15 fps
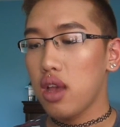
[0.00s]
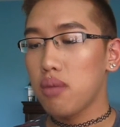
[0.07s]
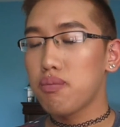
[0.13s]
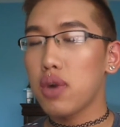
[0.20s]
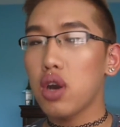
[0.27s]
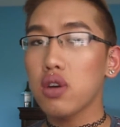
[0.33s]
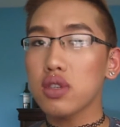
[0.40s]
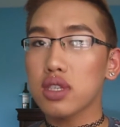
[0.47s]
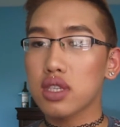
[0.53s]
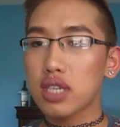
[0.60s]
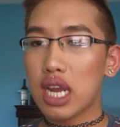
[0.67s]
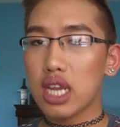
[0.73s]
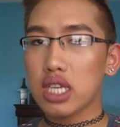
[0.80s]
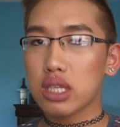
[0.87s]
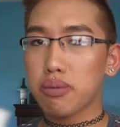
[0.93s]
Most
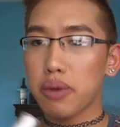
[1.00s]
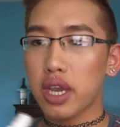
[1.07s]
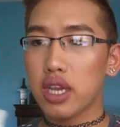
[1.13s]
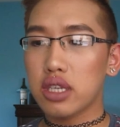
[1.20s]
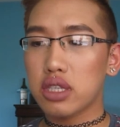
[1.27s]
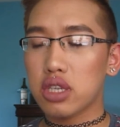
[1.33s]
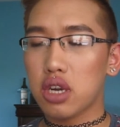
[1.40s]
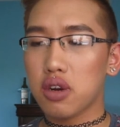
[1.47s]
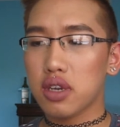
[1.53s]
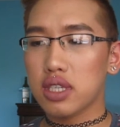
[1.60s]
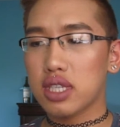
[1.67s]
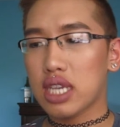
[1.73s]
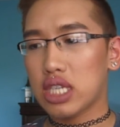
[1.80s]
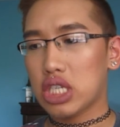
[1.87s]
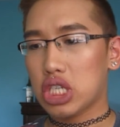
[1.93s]
setting sprays are
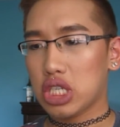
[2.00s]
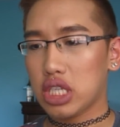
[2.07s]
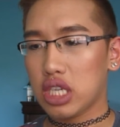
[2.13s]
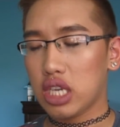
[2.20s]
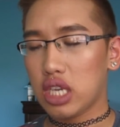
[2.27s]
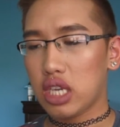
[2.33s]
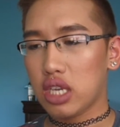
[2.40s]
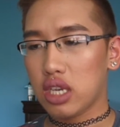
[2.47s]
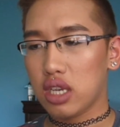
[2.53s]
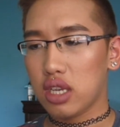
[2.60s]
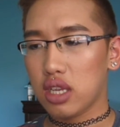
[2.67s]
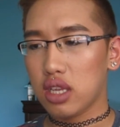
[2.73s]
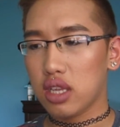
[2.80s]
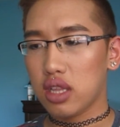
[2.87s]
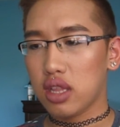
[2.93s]
essentially
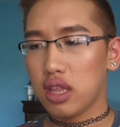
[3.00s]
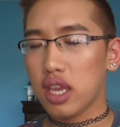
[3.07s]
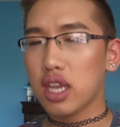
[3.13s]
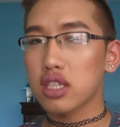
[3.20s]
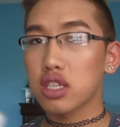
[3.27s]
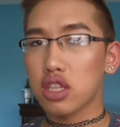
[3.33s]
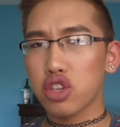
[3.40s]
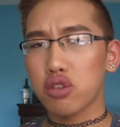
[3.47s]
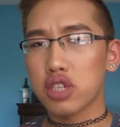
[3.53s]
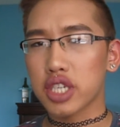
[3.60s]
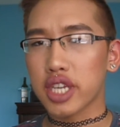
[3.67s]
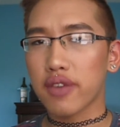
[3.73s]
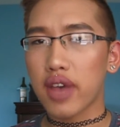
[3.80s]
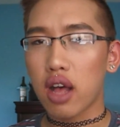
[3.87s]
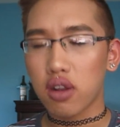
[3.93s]
like a dilution
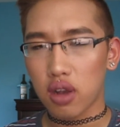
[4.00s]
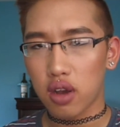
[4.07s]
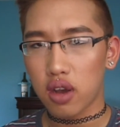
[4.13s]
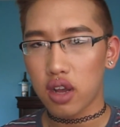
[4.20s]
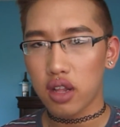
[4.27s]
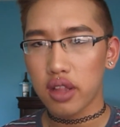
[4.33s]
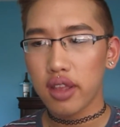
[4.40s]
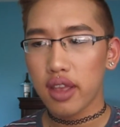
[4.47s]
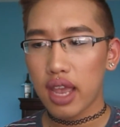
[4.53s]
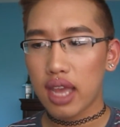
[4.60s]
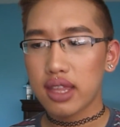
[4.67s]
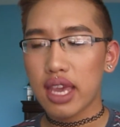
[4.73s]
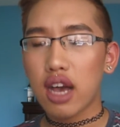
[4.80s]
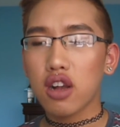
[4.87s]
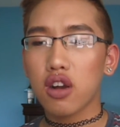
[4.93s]
of alcohol,
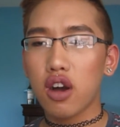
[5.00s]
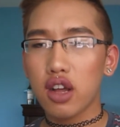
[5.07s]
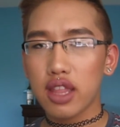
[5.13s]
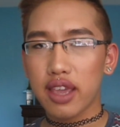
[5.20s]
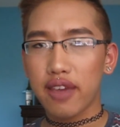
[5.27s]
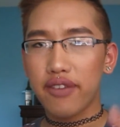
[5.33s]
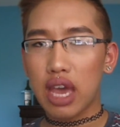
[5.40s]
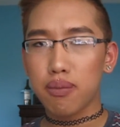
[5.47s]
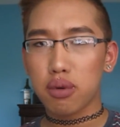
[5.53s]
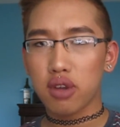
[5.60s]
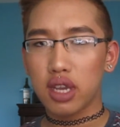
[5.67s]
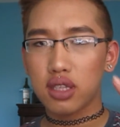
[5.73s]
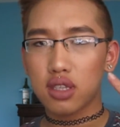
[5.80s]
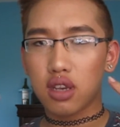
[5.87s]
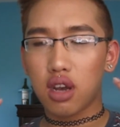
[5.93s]
and the alcohol, like,
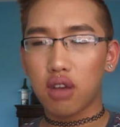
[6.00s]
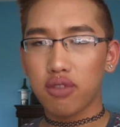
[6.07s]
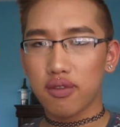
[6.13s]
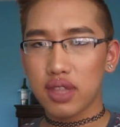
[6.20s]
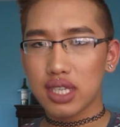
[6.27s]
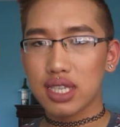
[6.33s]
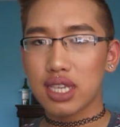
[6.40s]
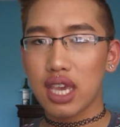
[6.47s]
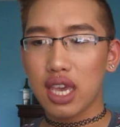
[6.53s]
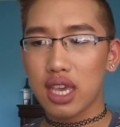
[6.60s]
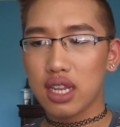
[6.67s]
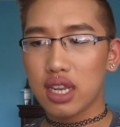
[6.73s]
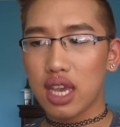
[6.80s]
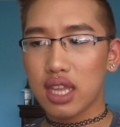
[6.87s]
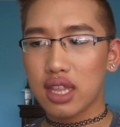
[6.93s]
evaporates off of the
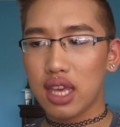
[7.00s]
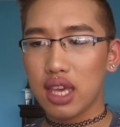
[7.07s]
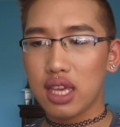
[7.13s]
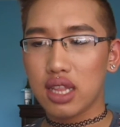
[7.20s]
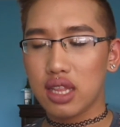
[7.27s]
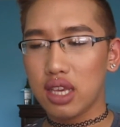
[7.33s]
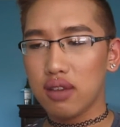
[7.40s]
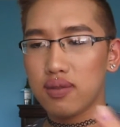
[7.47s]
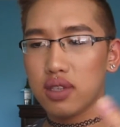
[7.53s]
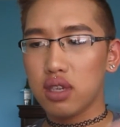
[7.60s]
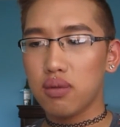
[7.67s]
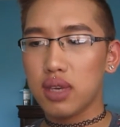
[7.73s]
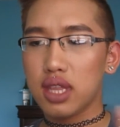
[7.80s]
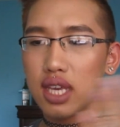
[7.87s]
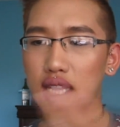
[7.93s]
skin and, like, leaves you
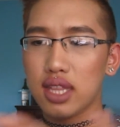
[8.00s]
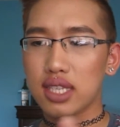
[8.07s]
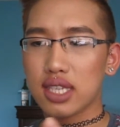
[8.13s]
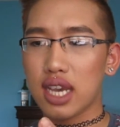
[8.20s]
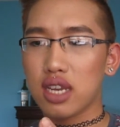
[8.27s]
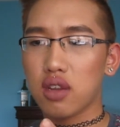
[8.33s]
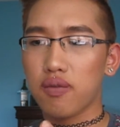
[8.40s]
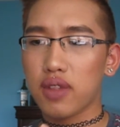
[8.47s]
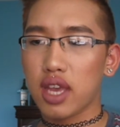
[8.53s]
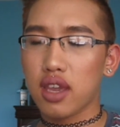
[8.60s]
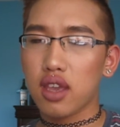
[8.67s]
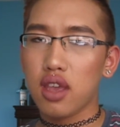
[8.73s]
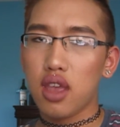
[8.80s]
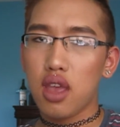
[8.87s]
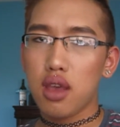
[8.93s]
with, like, this kind of,
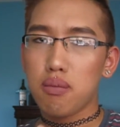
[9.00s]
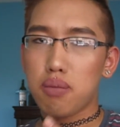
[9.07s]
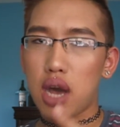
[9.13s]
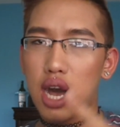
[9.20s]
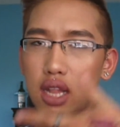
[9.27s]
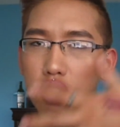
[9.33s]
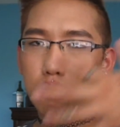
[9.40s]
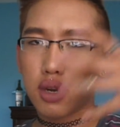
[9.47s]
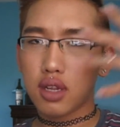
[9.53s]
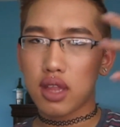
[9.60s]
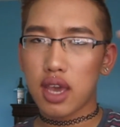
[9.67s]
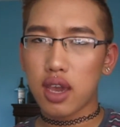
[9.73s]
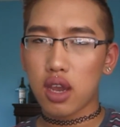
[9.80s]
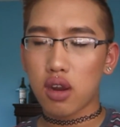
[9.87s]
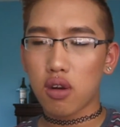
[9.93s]
like, polymer
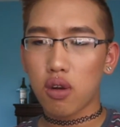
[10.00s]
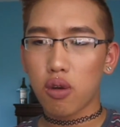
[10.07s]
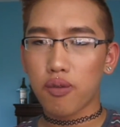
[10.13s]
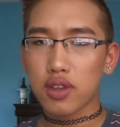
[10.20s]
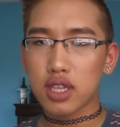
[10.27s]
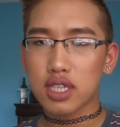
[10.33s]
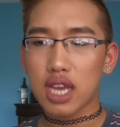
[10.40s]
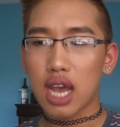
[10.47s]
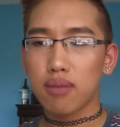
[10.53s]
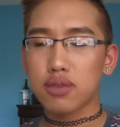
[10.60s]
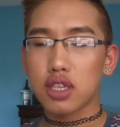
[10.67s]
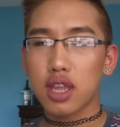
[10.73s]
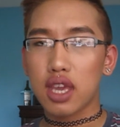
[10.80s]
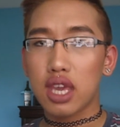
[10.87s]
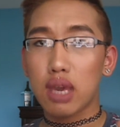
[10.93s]
layer over the top
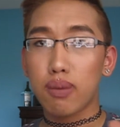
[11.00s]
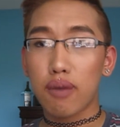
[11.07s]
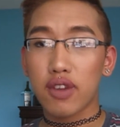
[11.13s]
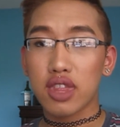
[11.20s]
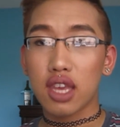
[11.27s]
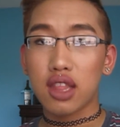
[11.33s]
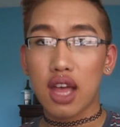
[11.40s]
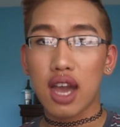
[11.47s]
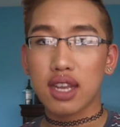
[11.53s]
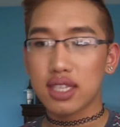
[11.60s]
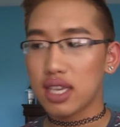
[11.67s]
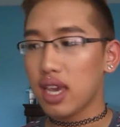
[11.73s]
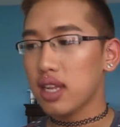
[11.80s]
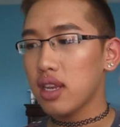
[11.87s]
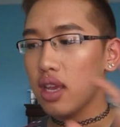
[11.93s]
to, like, keep everything locked
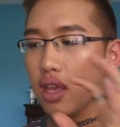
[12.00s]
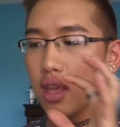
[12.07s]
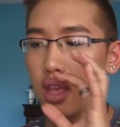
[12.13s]
in.